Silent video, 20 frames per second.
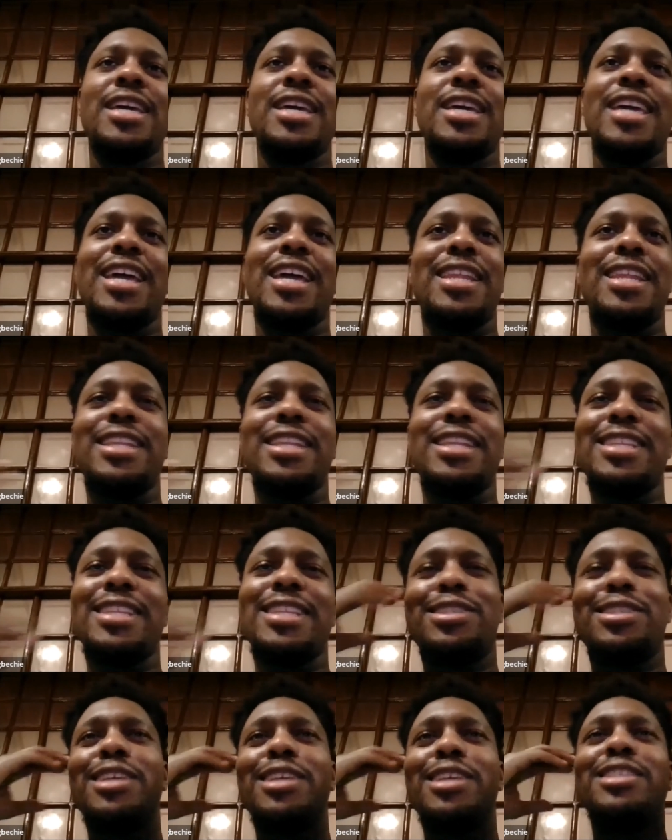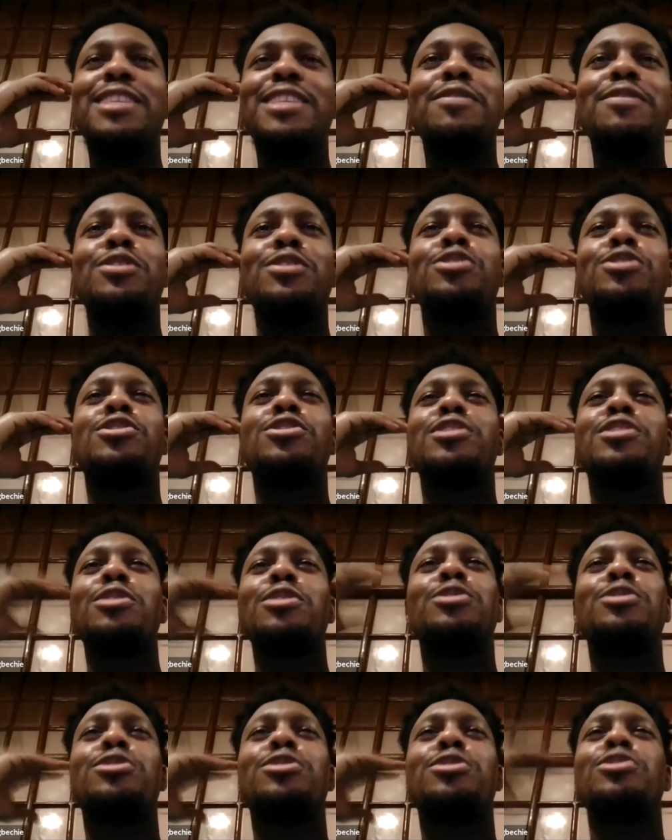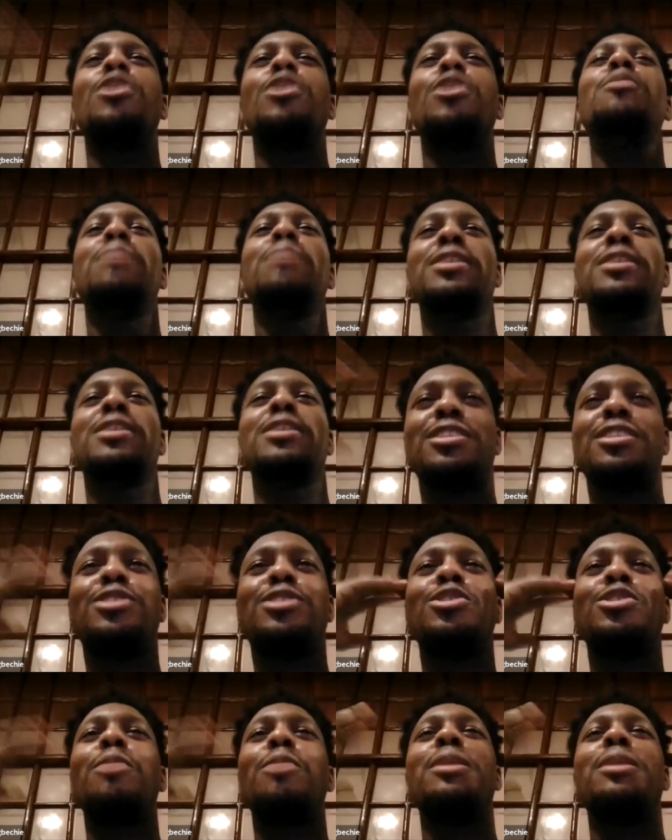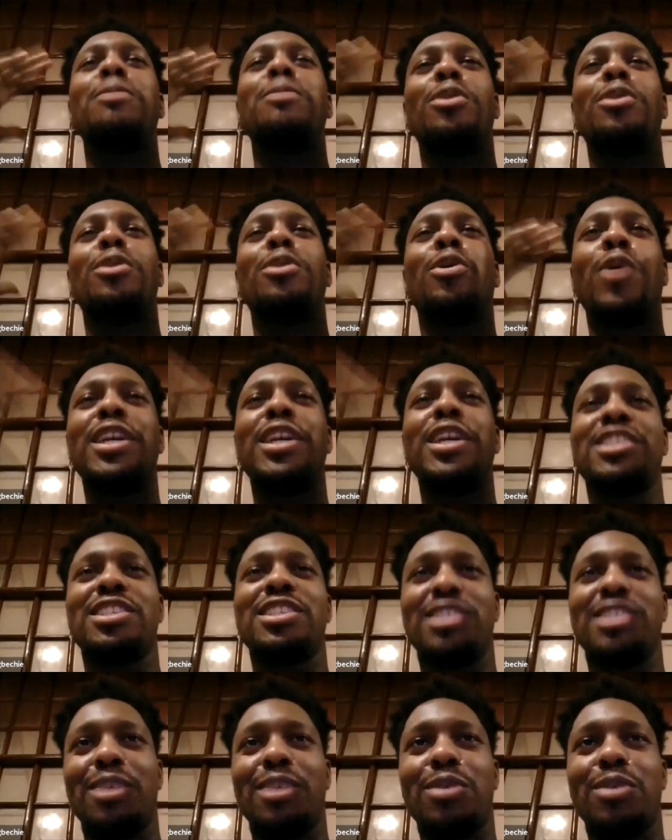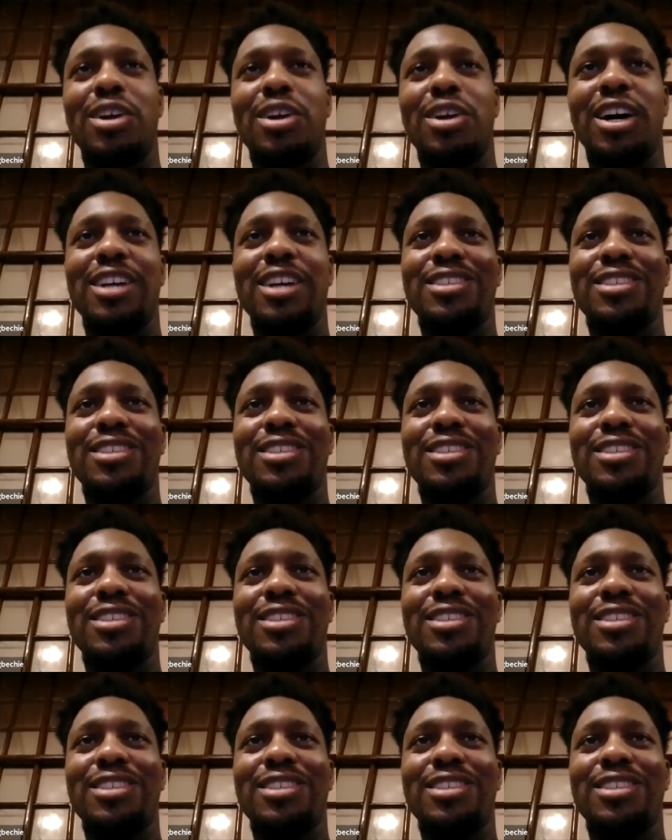yeah, there's even still so many more questions I want to ask